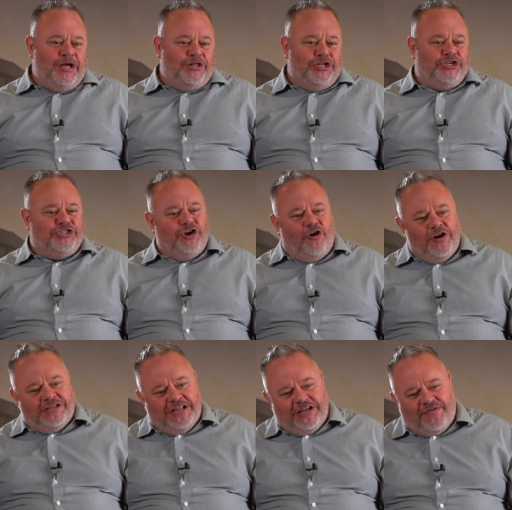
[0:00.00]
the
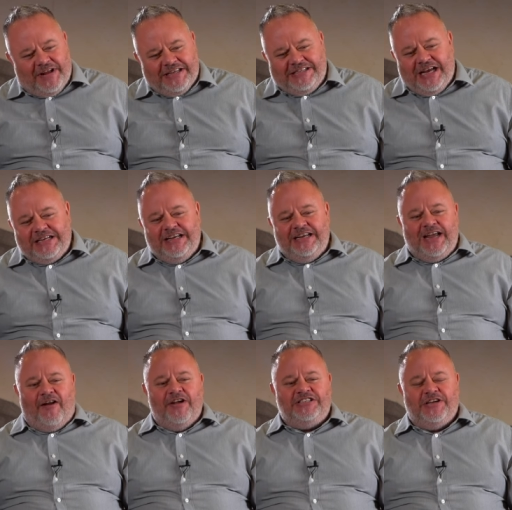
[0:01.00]
stories of this fantastic
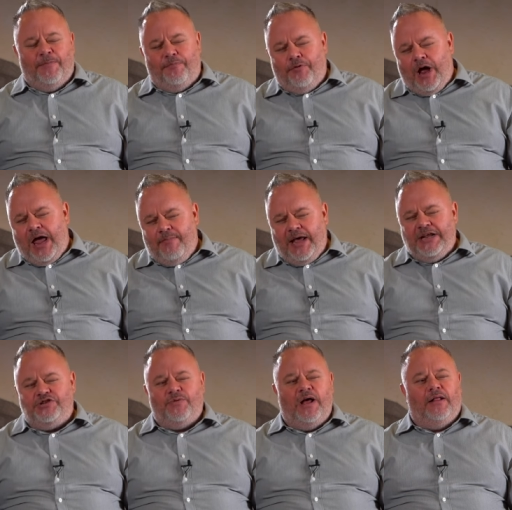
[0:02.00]
character, a bright man
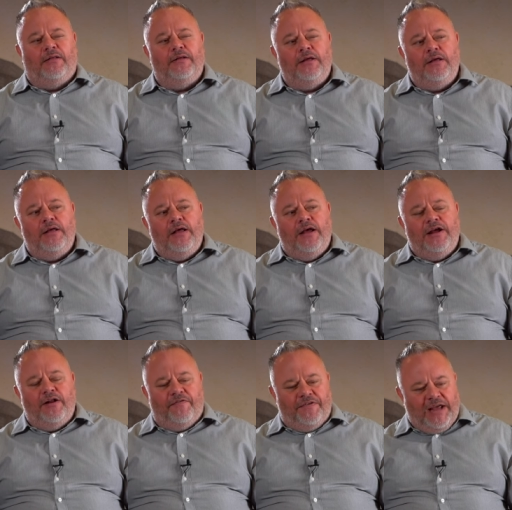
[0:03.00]
as well.
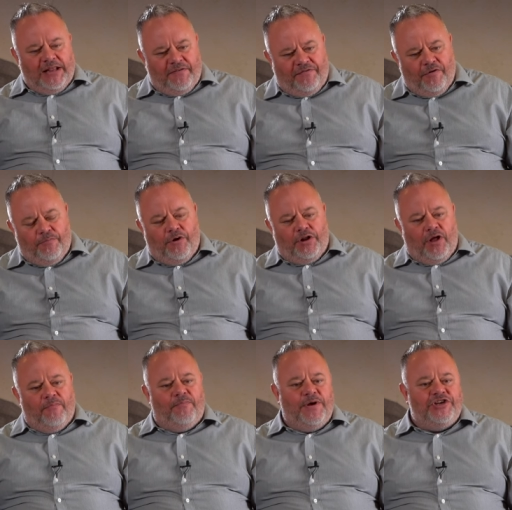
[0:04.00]
You know, forget the football
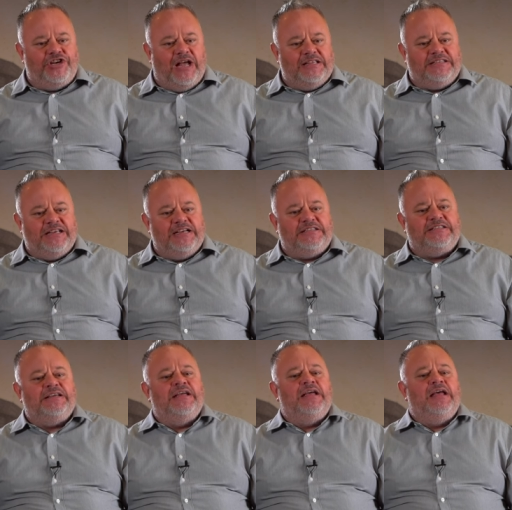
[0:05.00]
on pitch
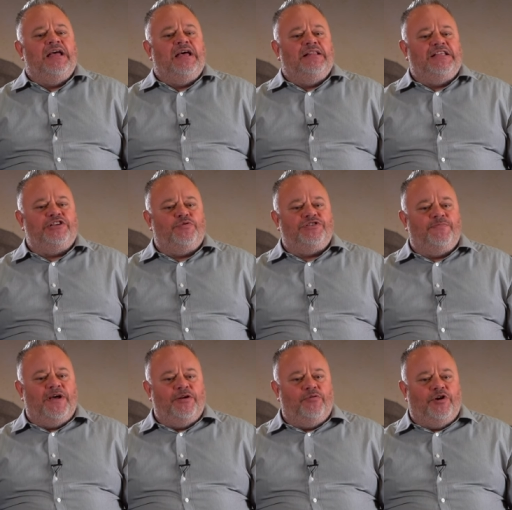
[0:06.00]
antics. This was a
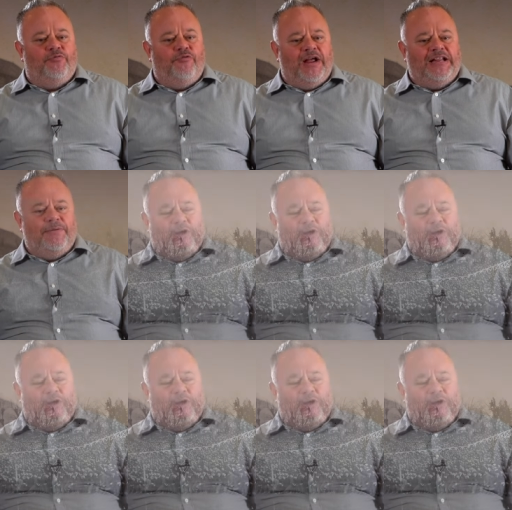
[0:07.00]
man who could regularly